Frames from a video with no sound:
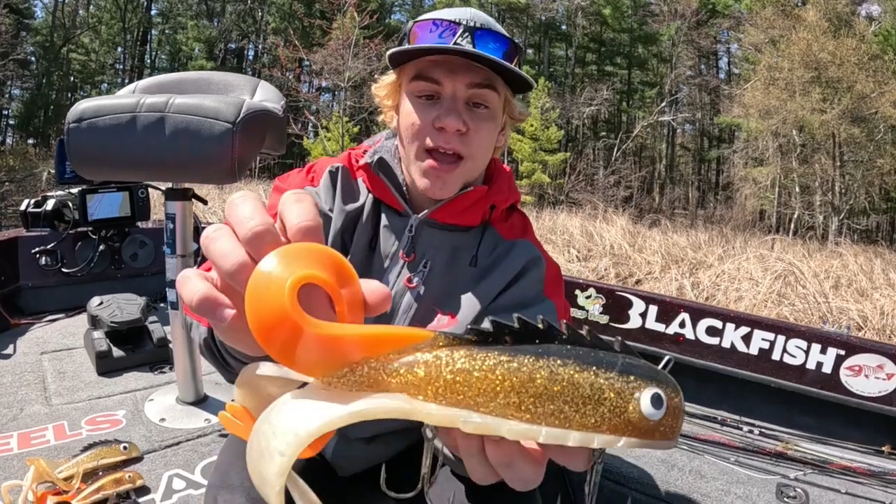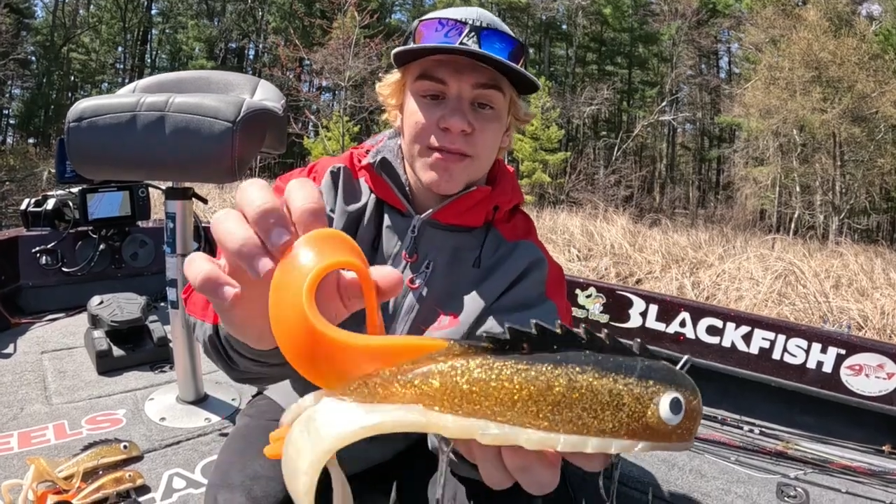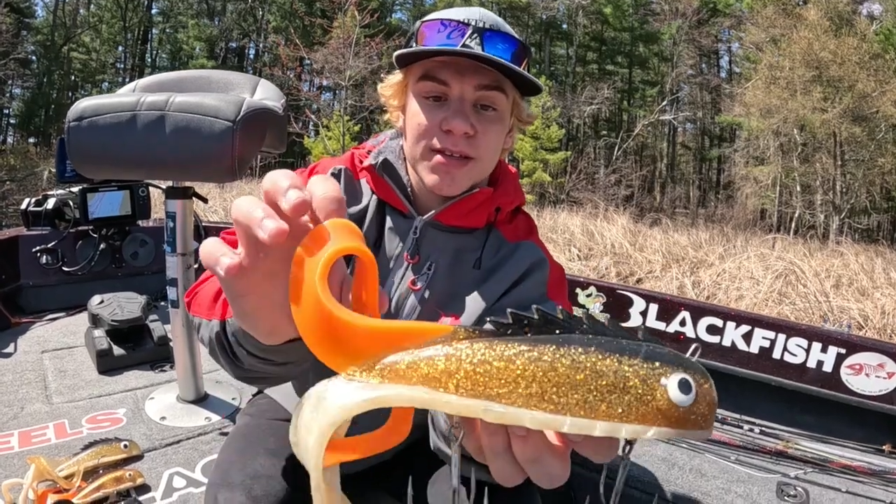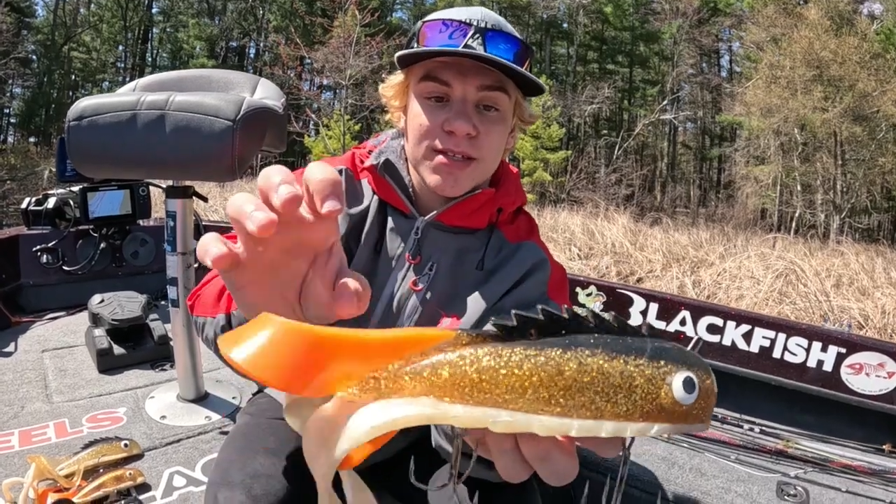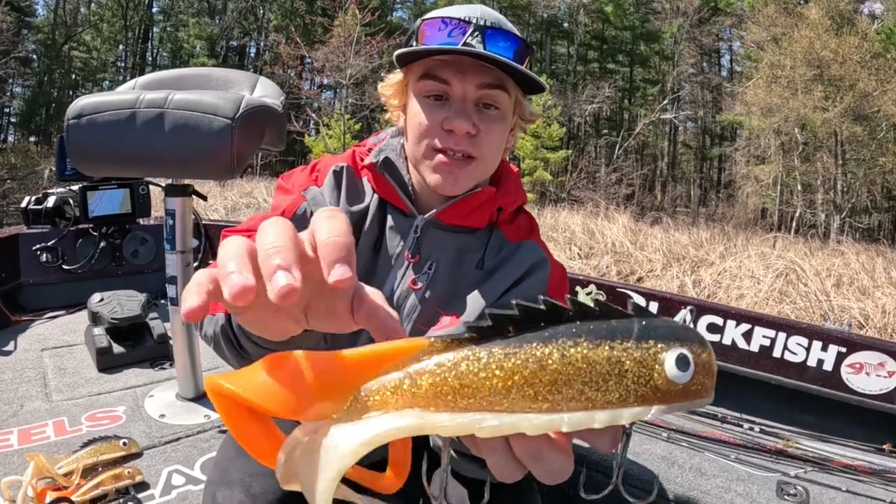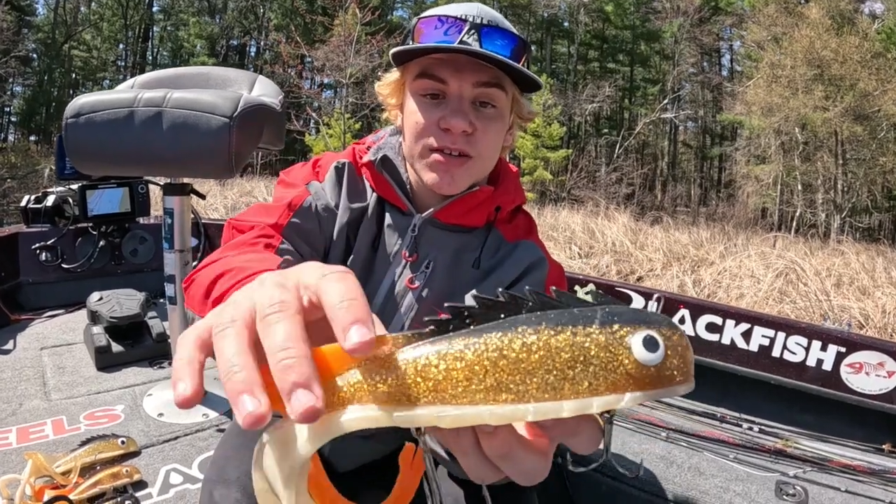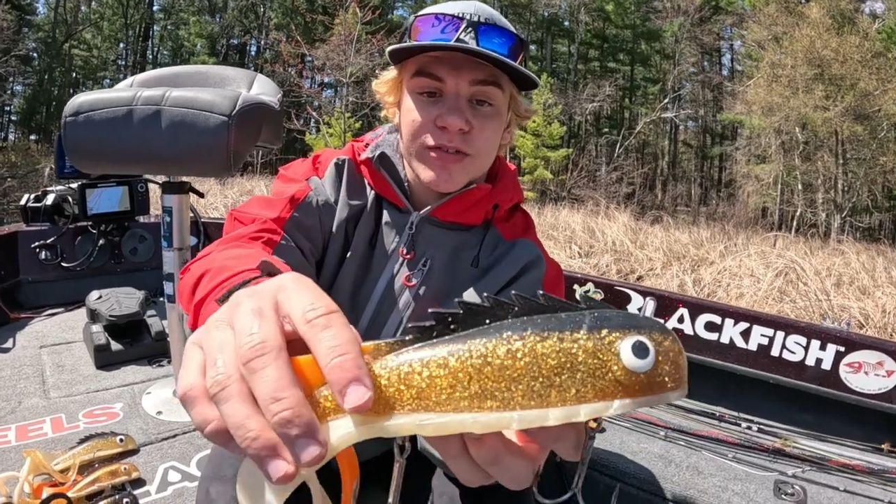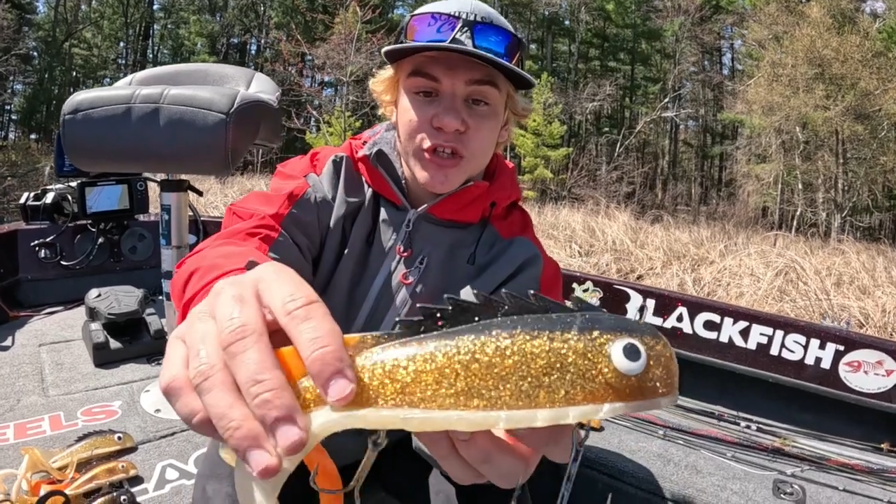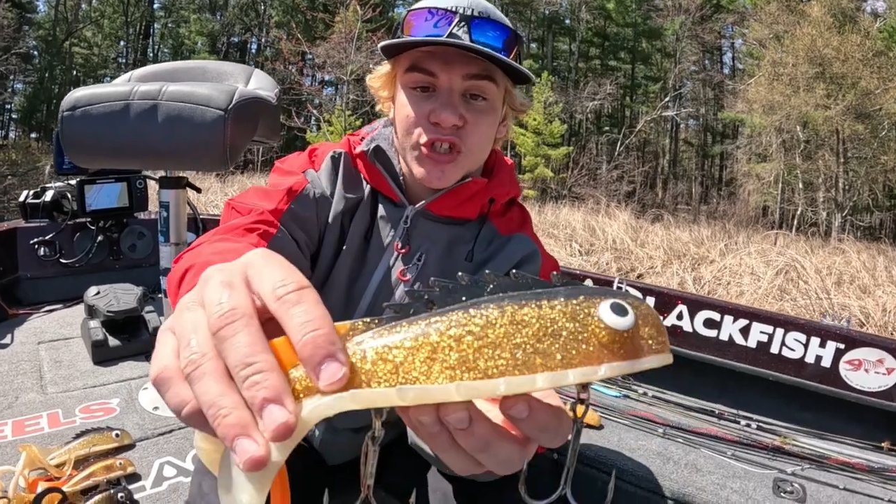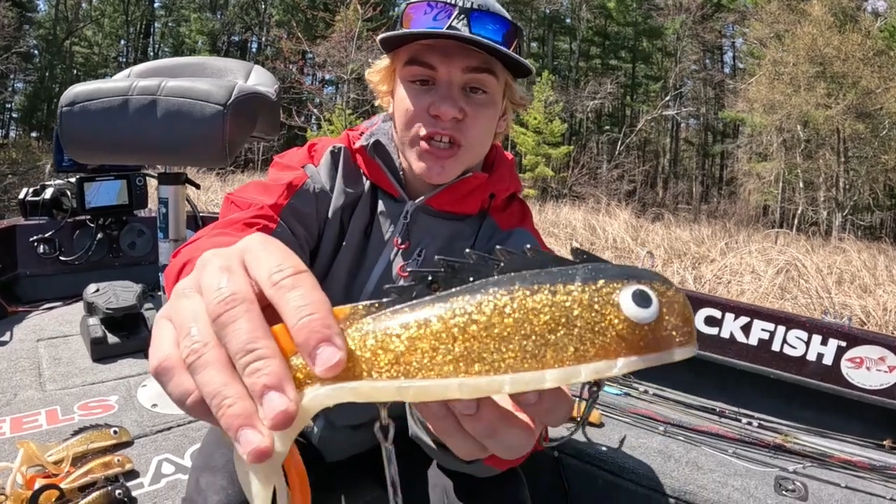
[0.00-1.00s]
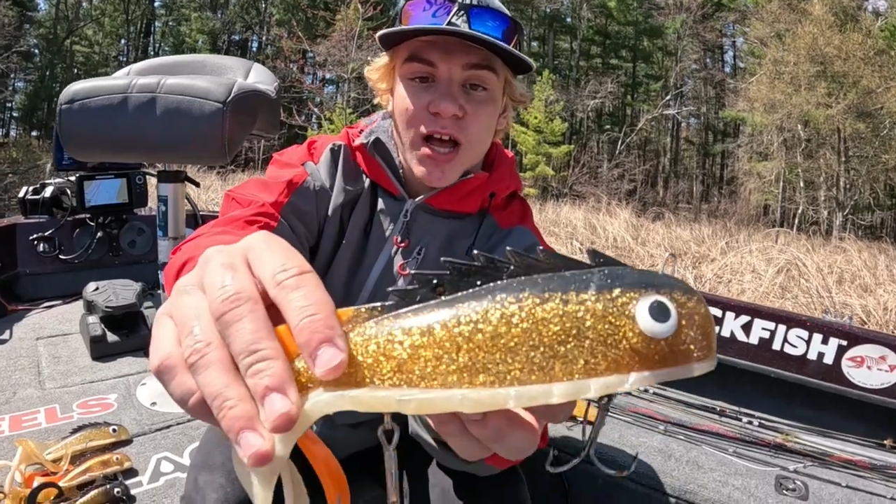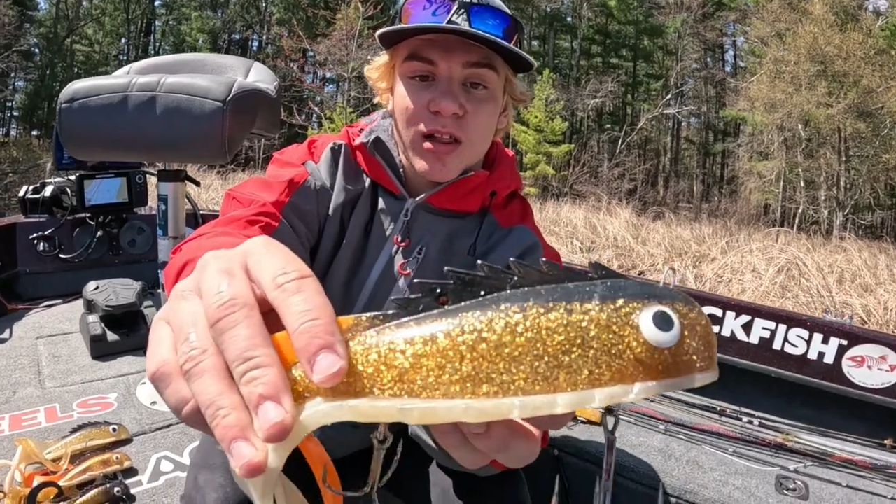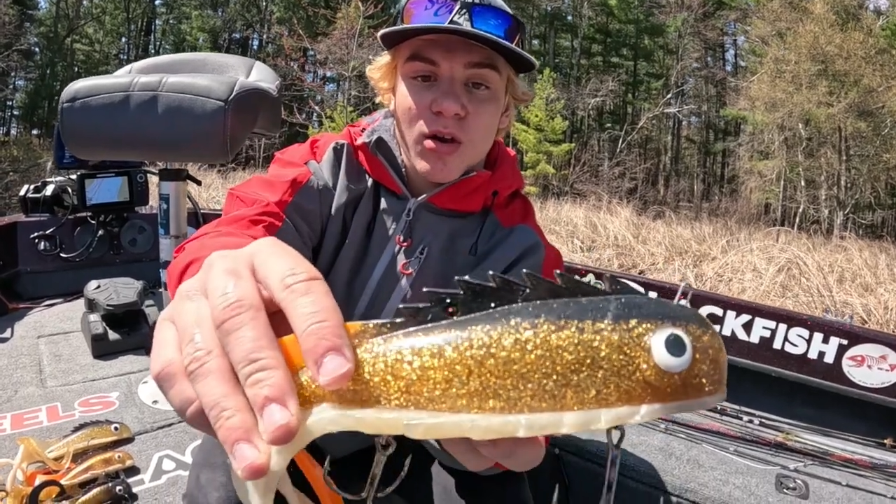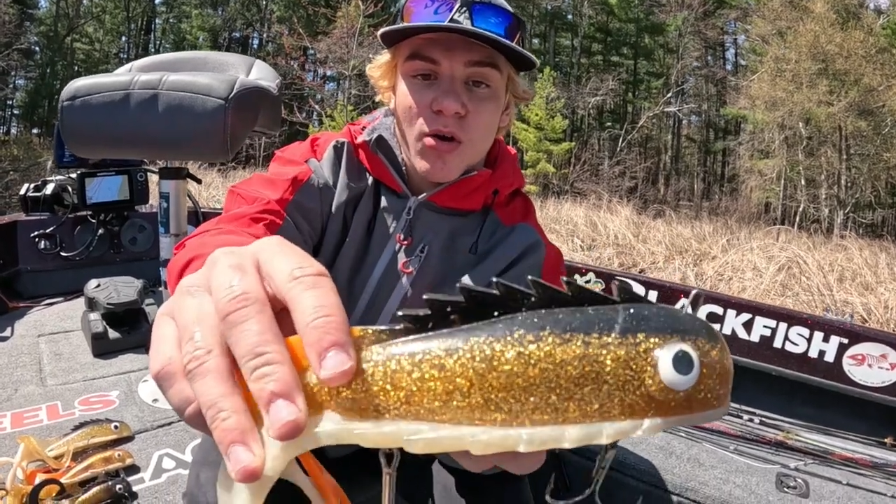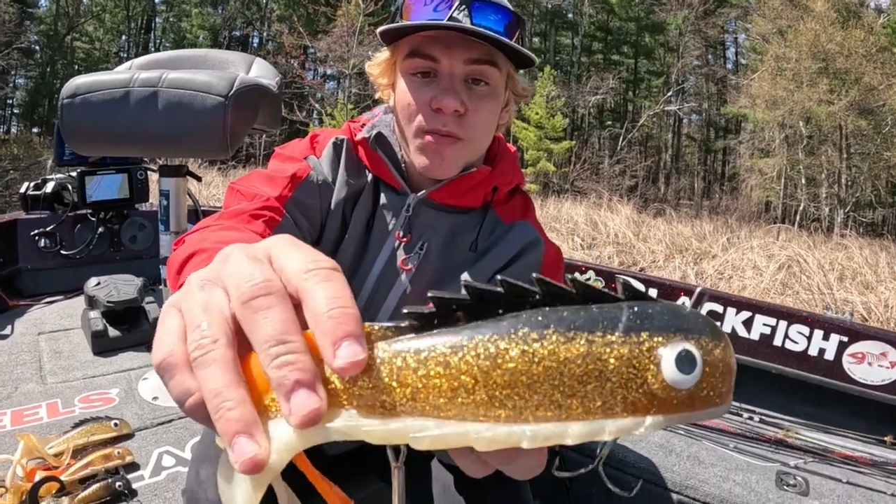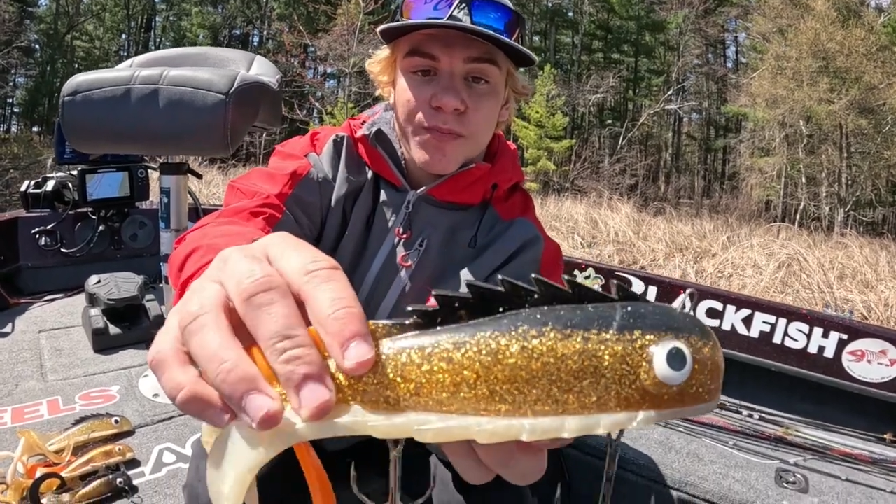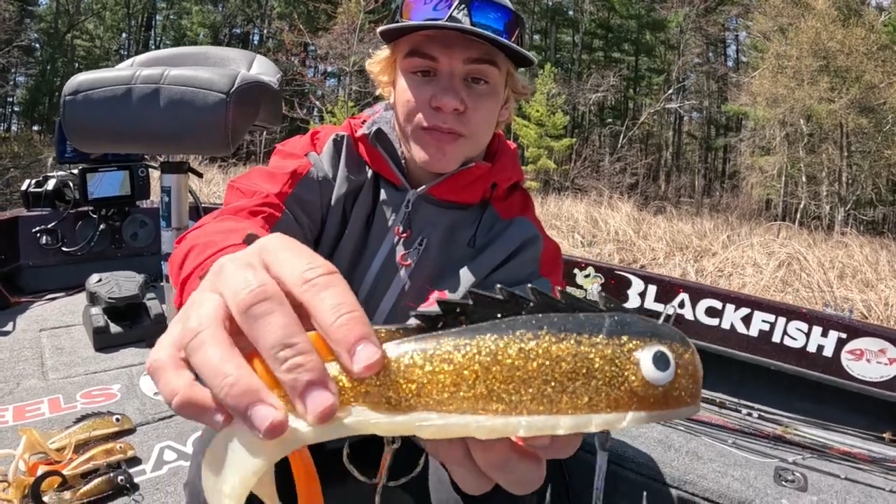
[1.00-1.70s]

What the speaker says: and this is even a shallow.